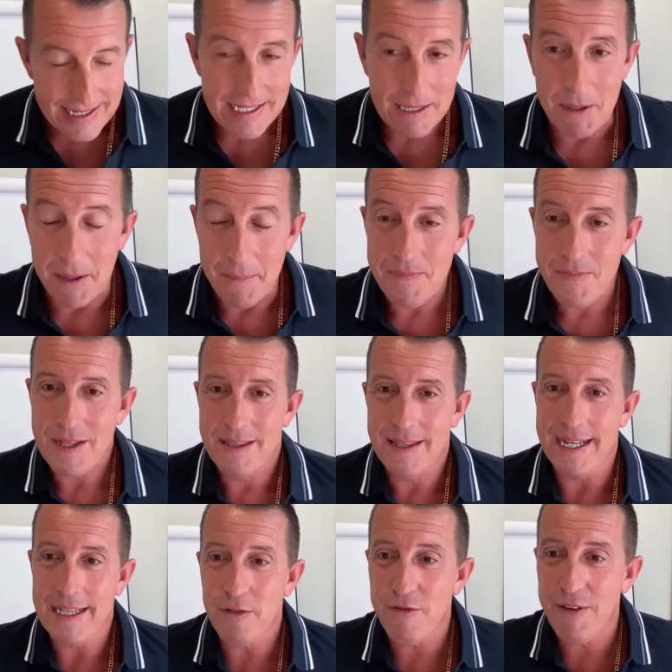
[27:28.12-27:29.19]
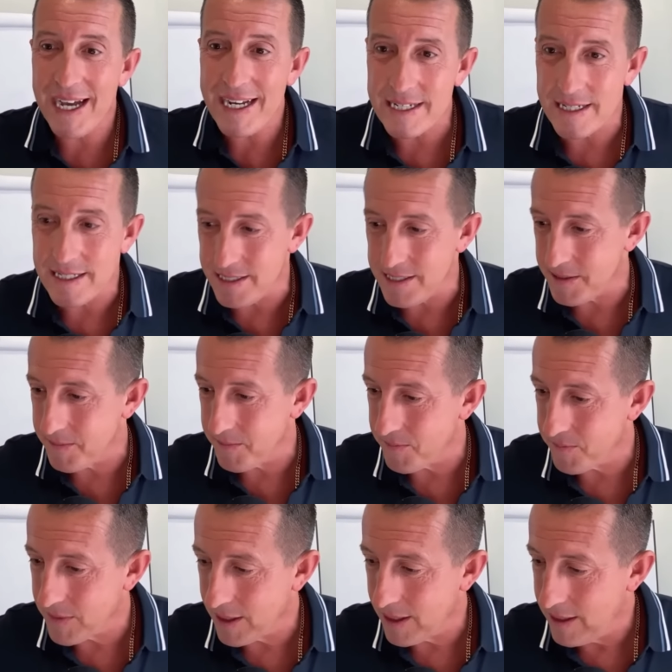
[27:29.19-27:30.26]
come on. Like, the fact is,
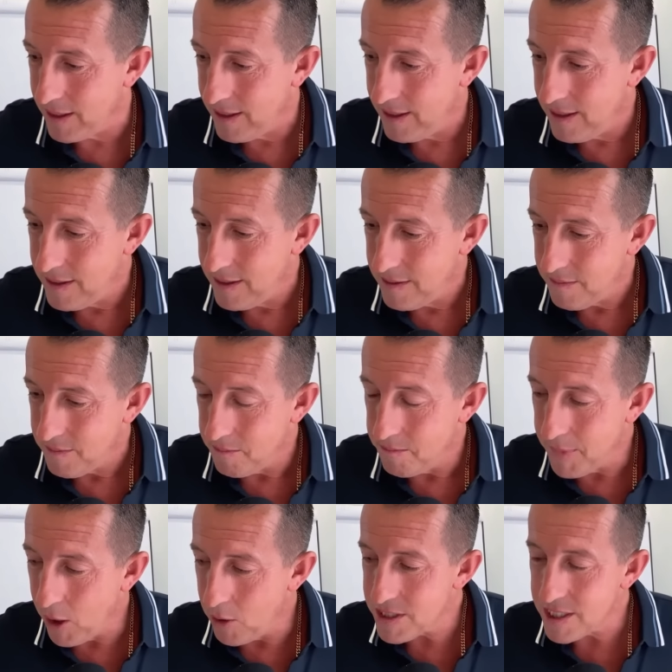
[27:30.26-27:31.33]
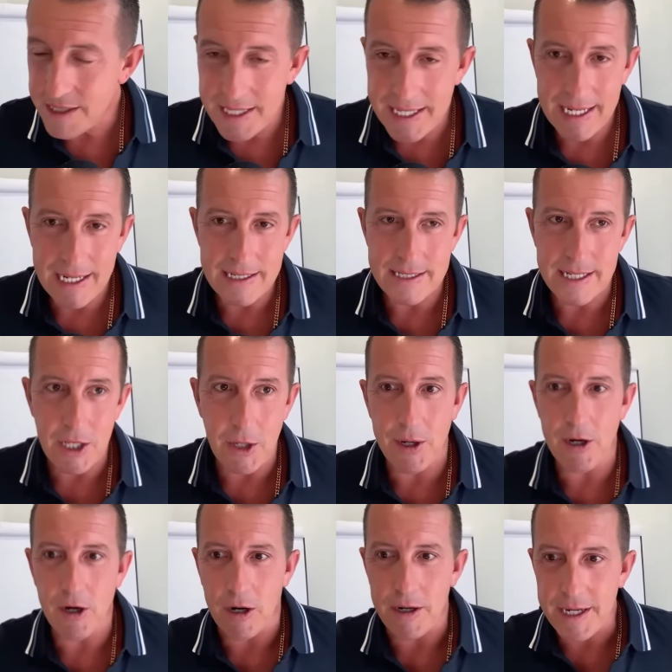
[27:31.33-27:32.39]
most things that you hear
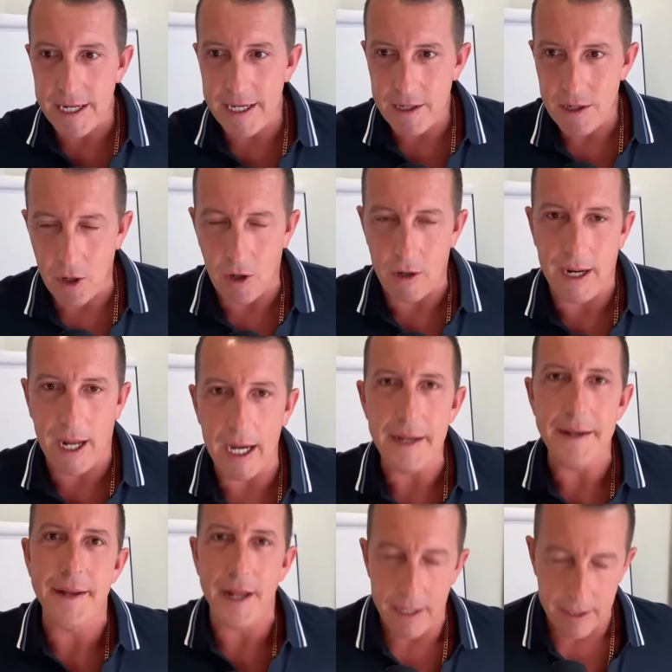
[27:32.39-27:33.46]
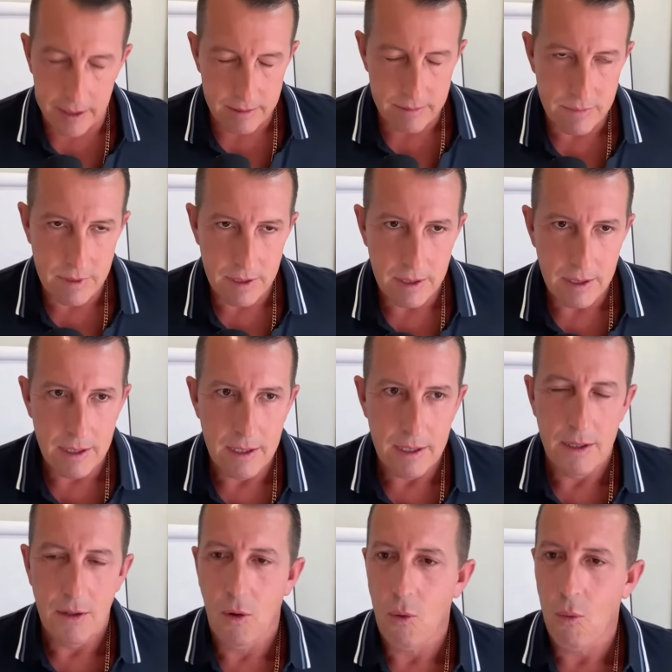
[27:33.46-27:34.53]
are dead are not dead.
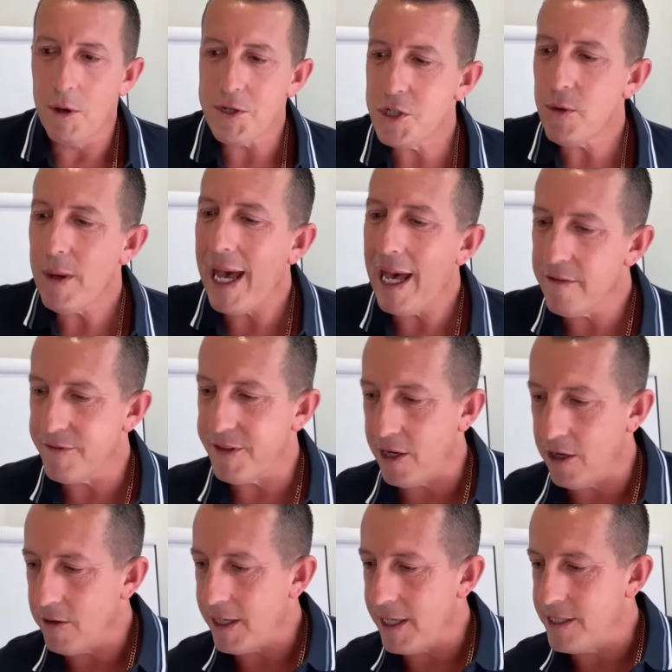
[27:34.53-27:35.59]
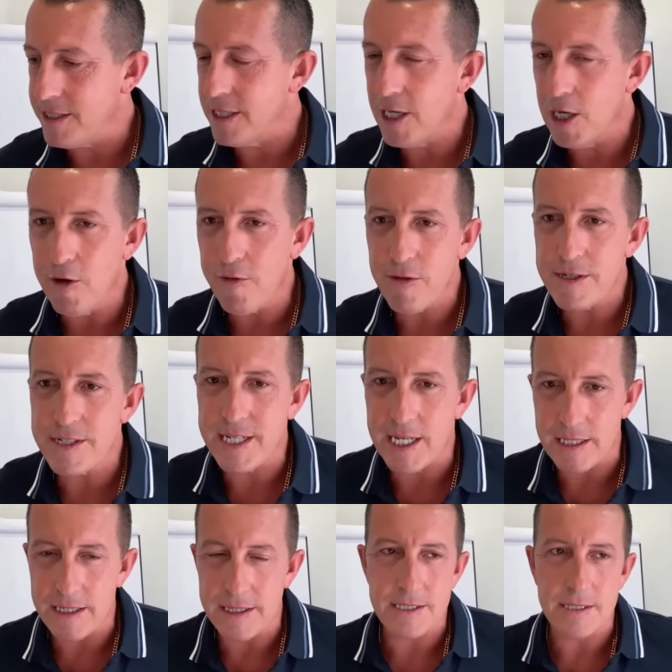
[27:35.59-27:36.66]
What you have there is an
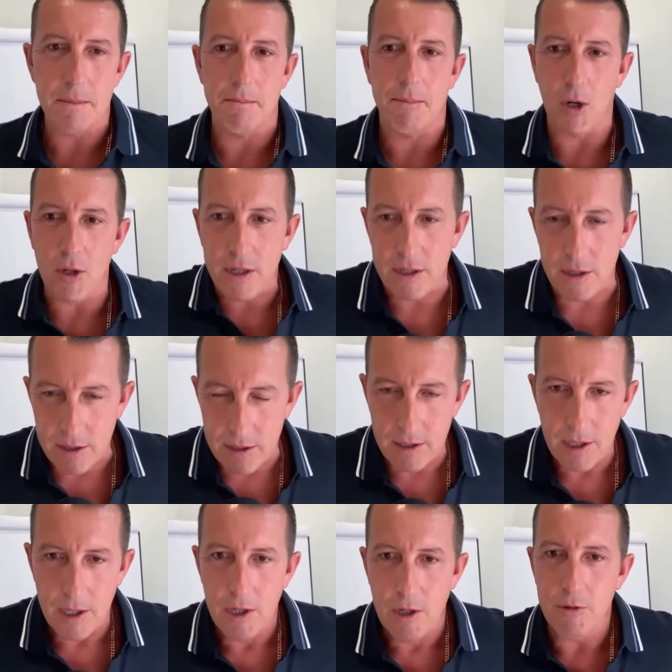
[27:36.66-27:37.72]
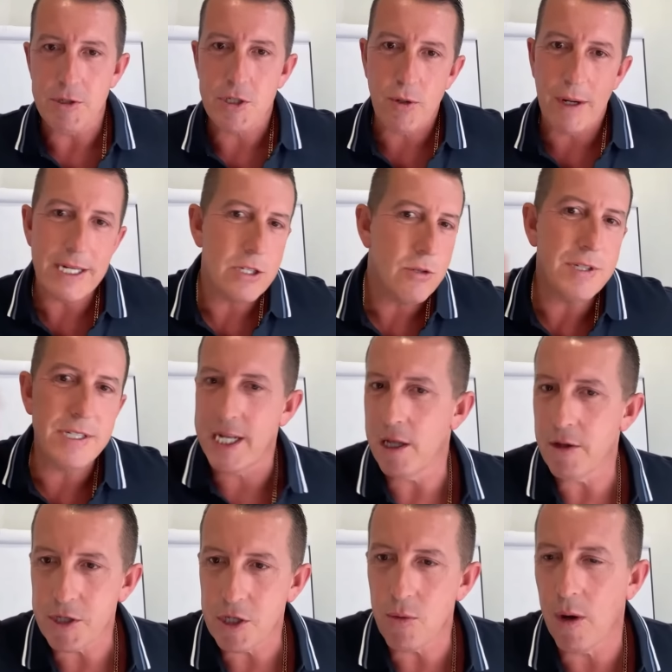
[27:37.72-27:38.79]
overzealous marketer who's trying to sell
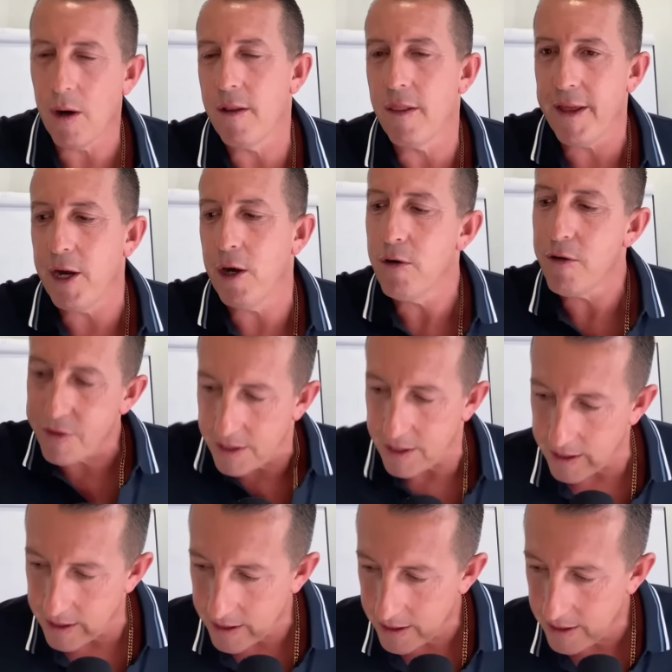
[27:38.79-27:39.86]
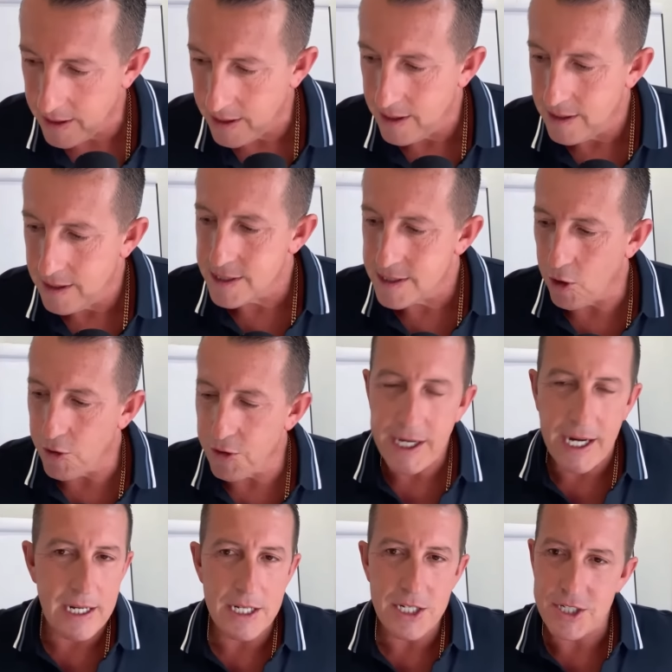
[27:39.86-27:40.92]
you on their thing. So they're
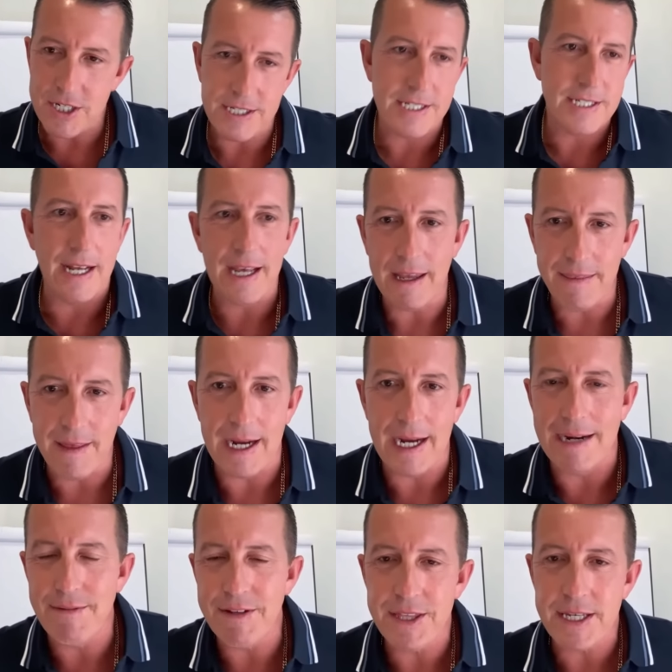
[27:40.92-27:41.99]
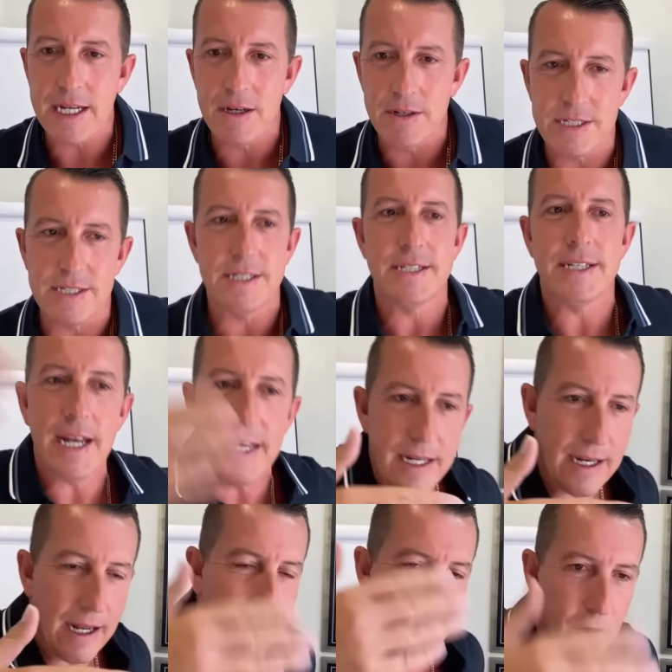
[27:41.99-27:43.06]
going to just say that everything else is dead
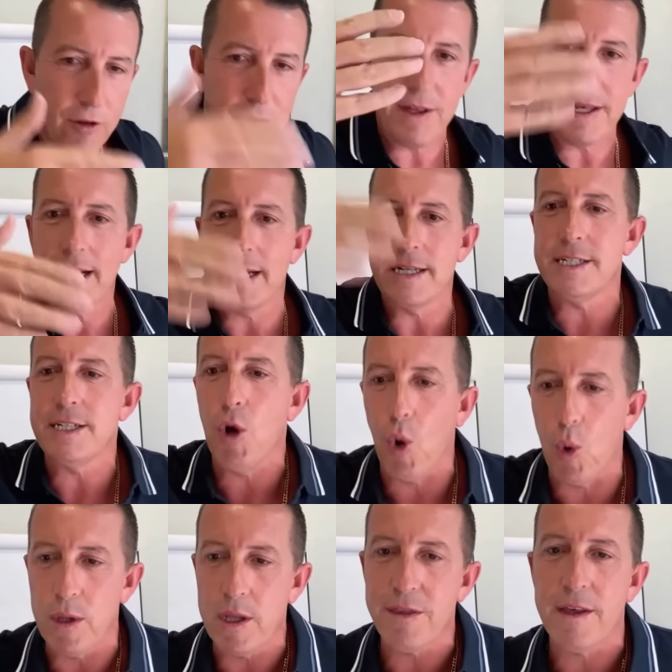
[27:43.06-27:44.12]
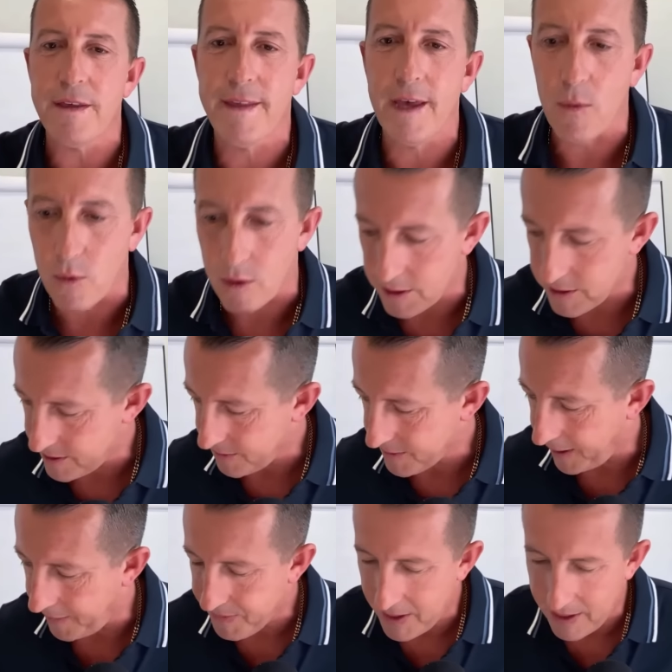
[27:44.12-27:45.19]
and their thing is the only thing that works. Okay.
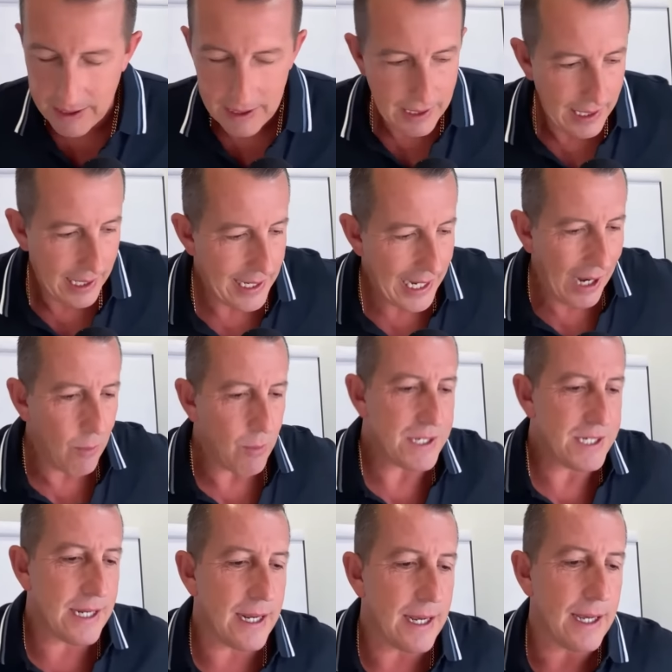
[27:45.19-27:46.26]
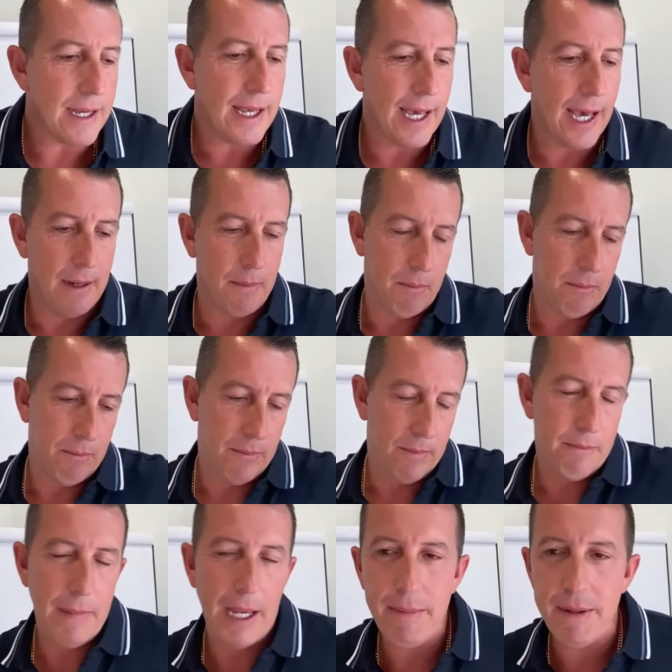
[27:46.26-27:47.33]
And I would say
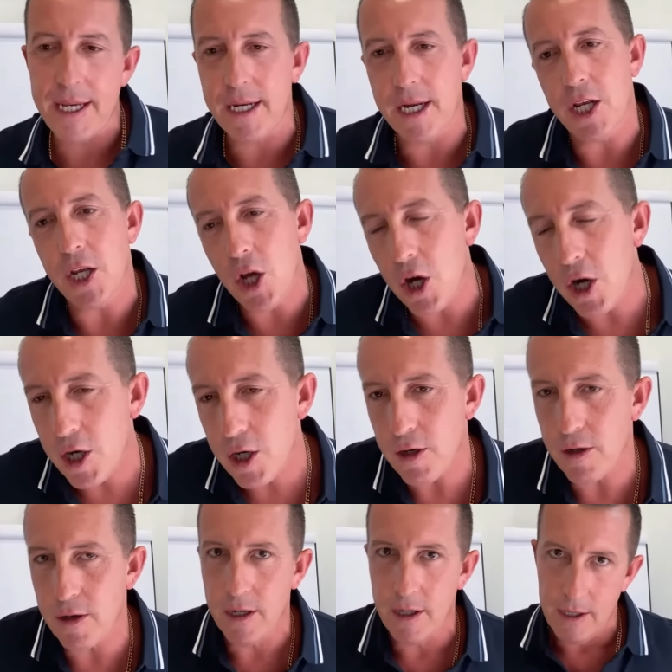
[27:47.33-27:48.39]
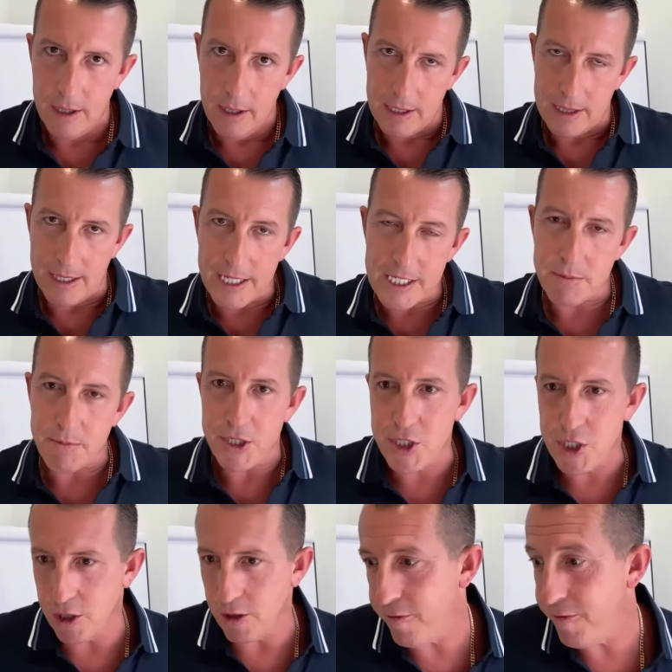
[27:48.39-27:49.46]
maybe in a younger, less
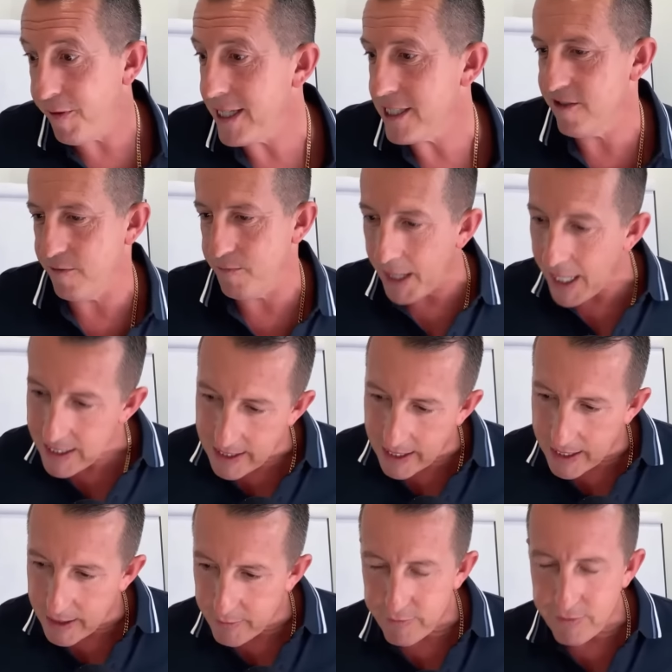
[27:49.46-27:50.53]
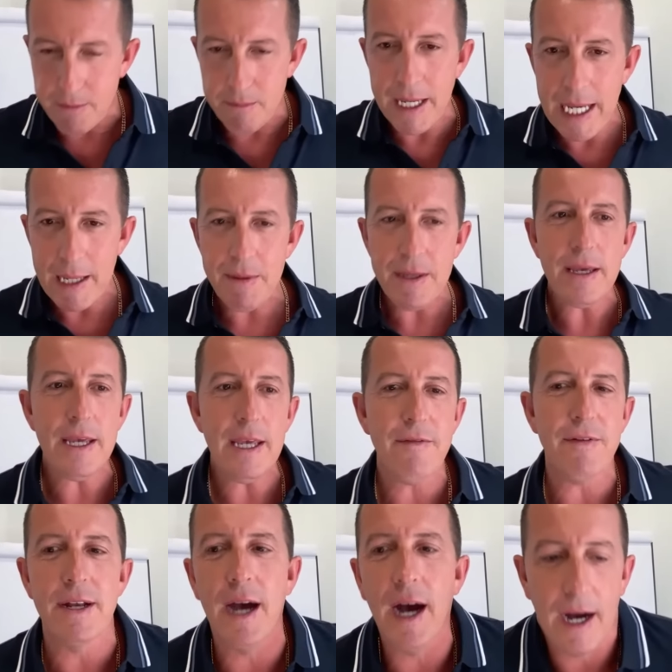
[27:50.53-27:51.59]
mature phase of my life, maybe
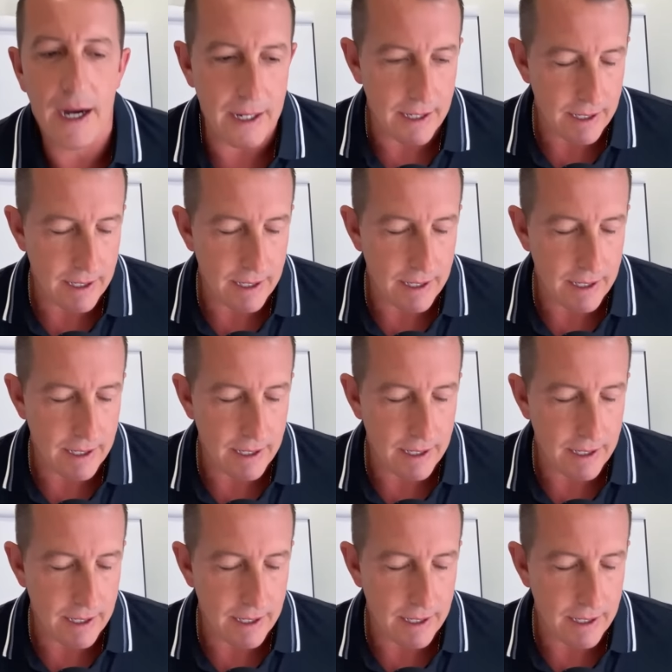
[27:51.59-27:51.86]
even I